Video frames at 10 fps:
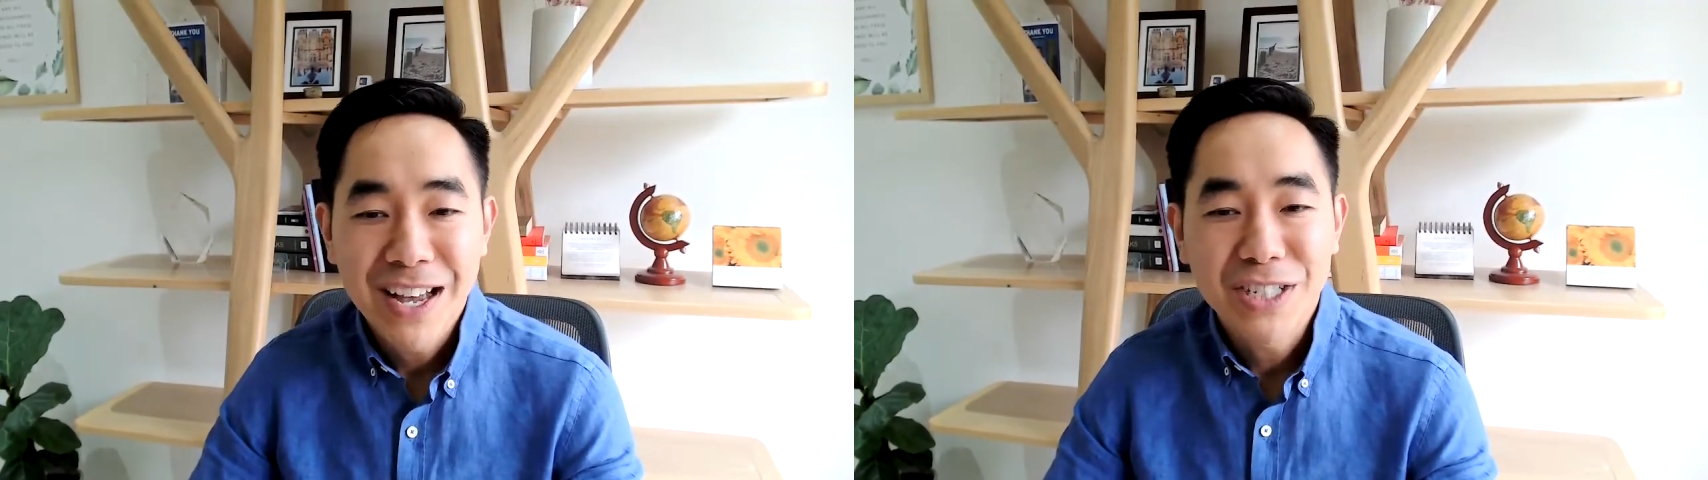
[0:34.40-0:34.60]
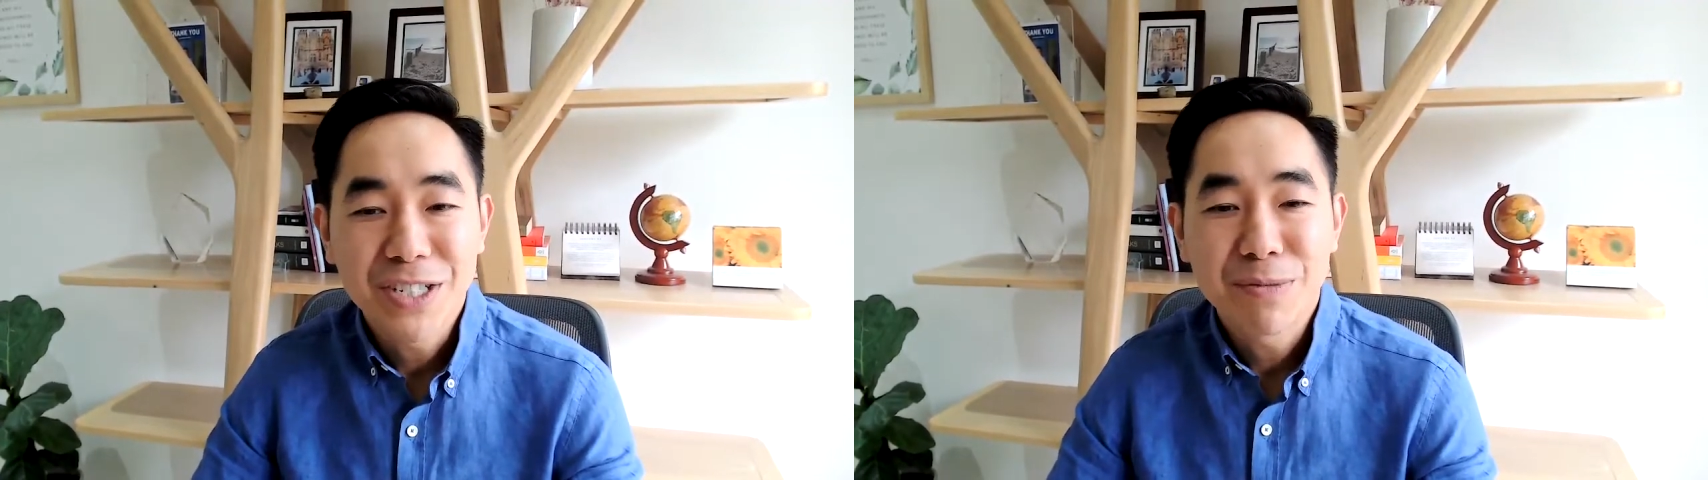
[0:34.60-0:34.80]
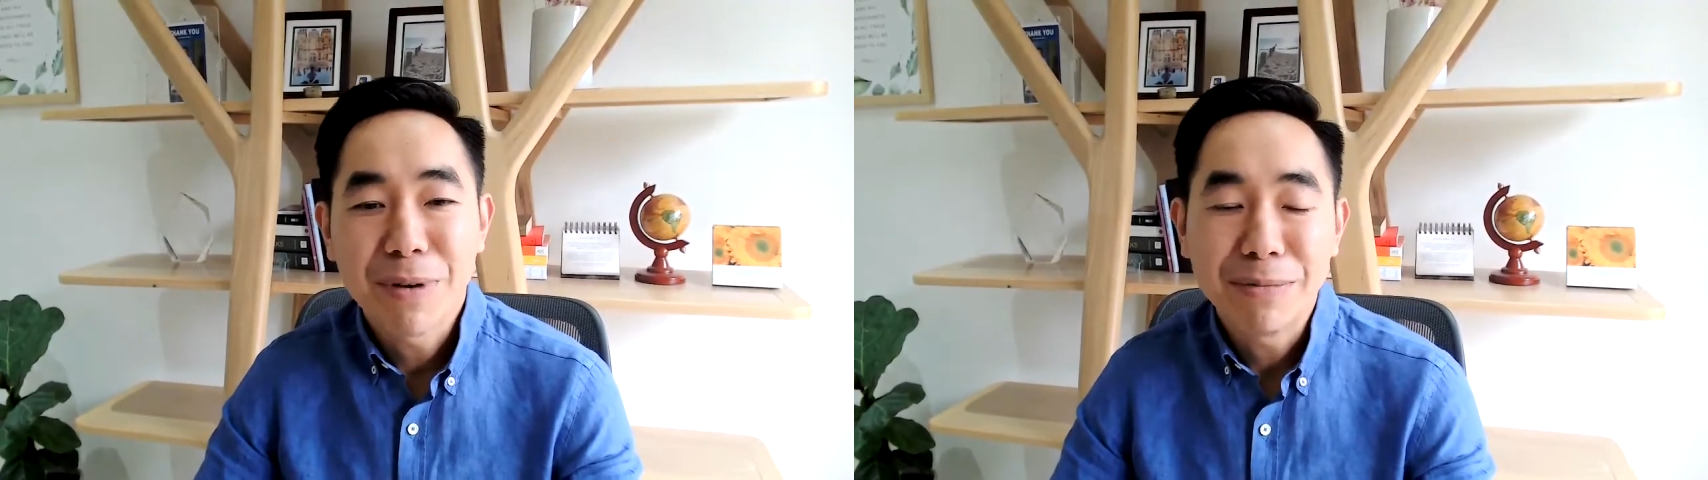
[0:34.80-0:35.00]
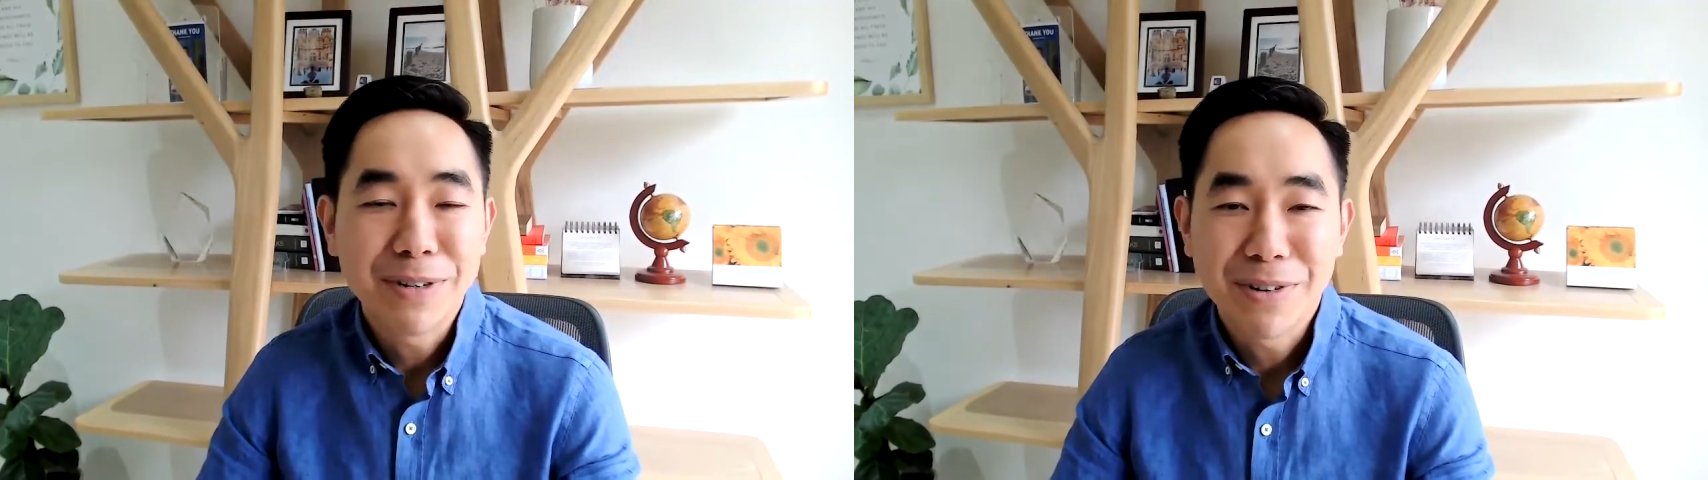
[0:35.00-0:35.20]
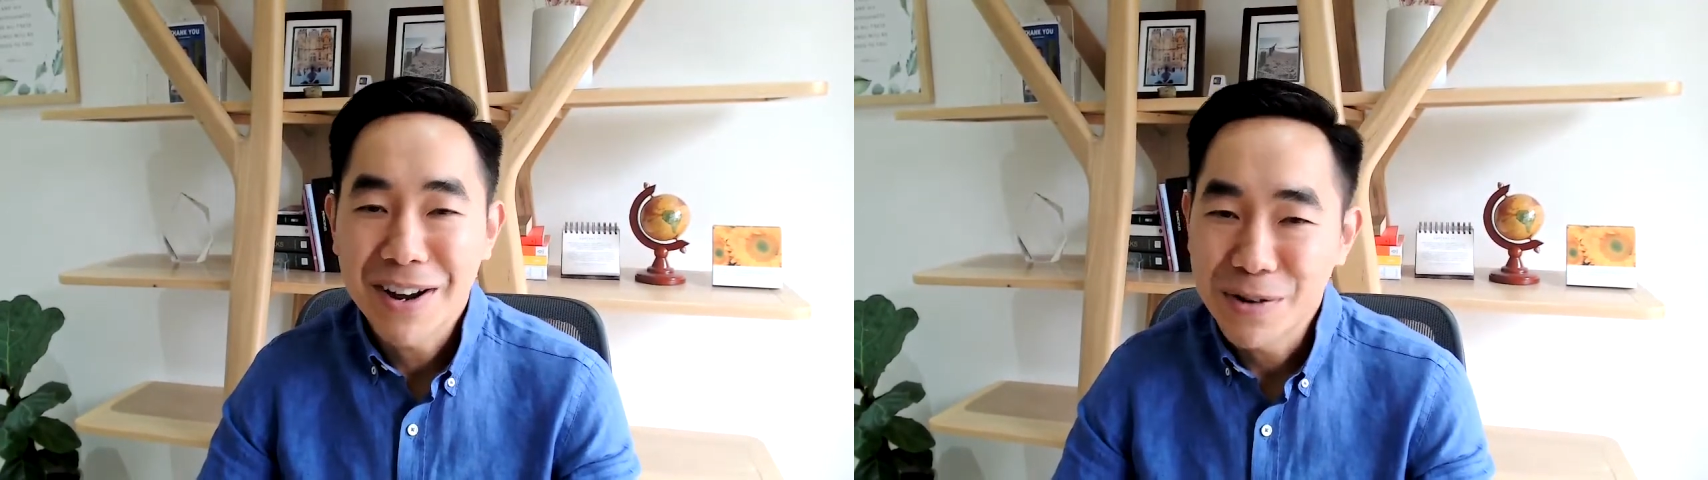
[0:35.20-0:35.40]
and just
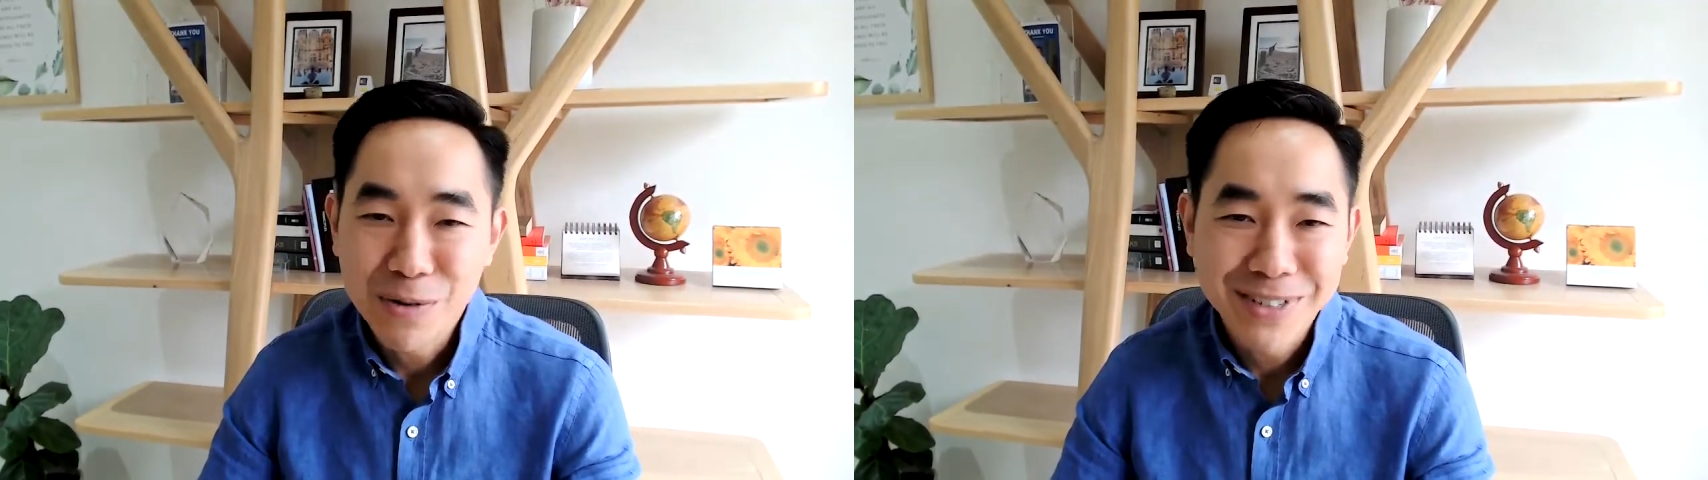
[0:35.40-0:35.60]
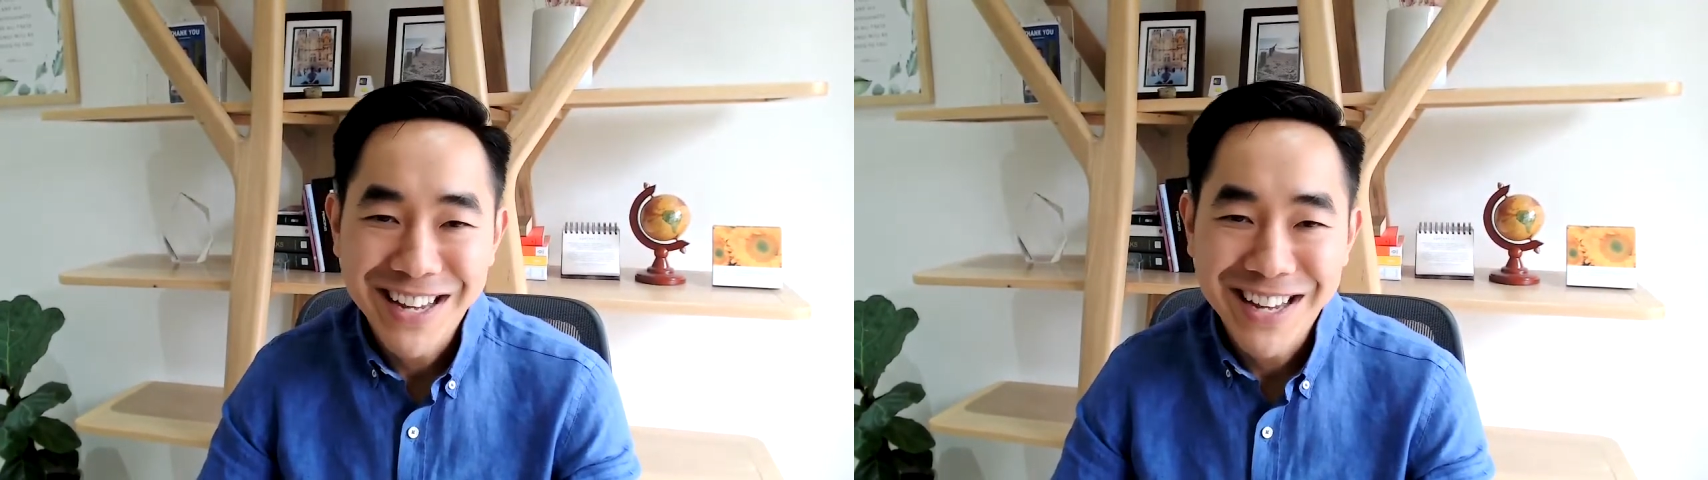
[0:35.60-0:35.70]
bummed around all